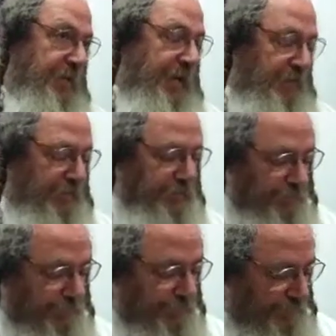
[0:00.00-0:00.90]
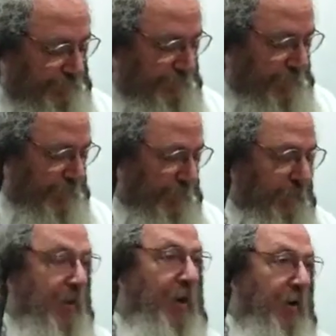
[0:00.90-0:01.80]
that,
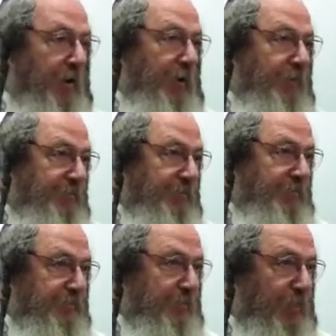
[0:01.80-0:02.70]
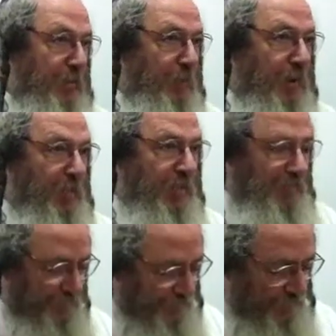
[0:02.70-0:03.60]
about America, about Obama.
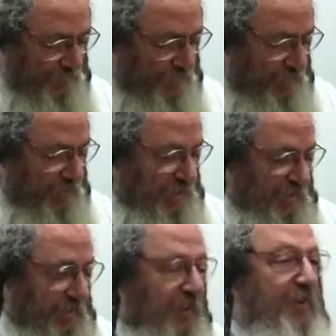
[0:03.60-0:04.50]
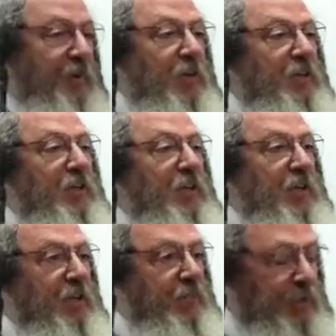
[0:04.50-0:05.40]
They felt that
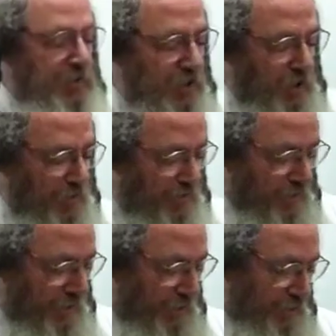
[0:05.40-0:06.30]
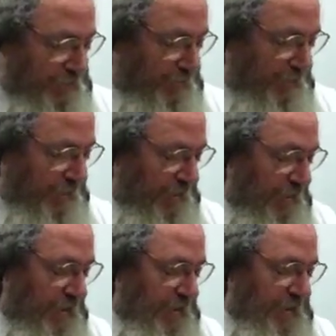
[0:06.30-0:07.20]
they have a deserve of money.
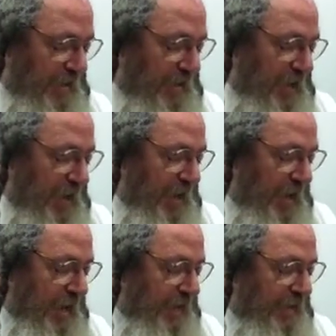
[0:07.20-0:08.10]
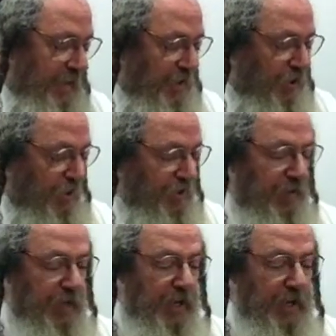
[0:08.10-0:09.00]
And he told to
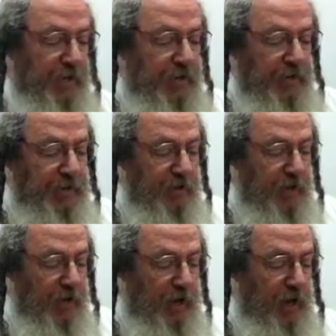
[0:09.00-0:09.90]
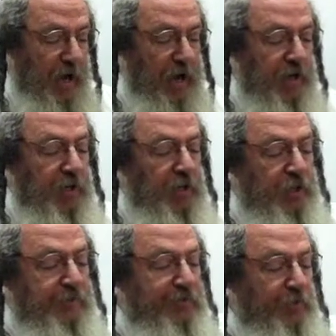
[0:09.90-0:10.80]
the king, you know, I
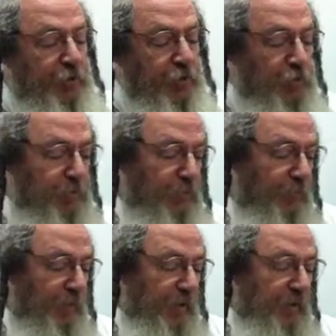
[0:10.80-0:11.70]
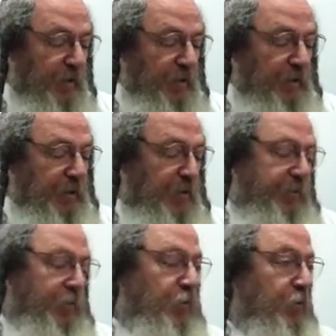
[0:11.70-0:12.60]
heard from you that
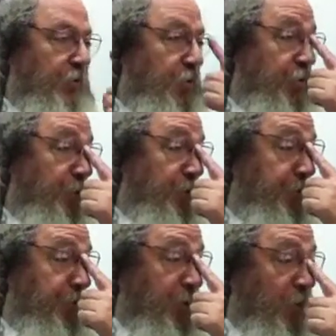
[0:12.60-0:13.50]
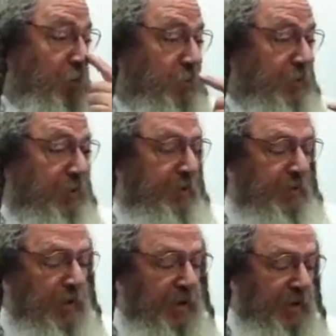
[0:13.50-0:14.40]
through the road
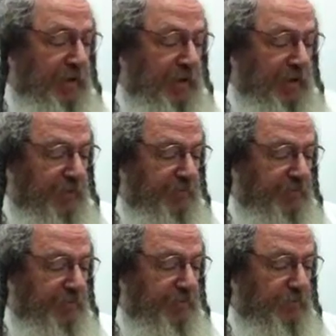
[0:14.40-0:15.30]
that I have